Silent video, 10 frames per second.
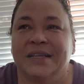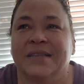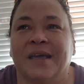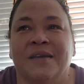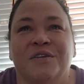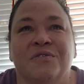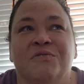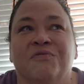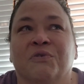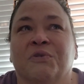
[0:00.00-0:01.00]
Thank you
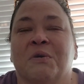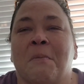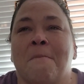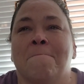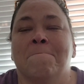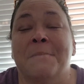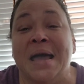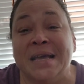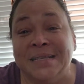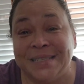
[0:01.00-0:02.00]
for the
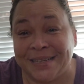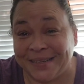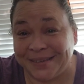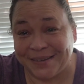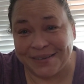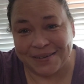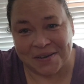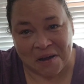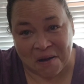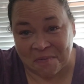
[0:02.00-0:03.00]
amazing
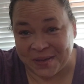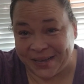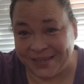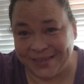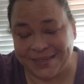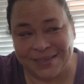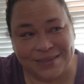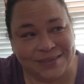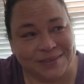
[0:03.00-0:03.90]
comments.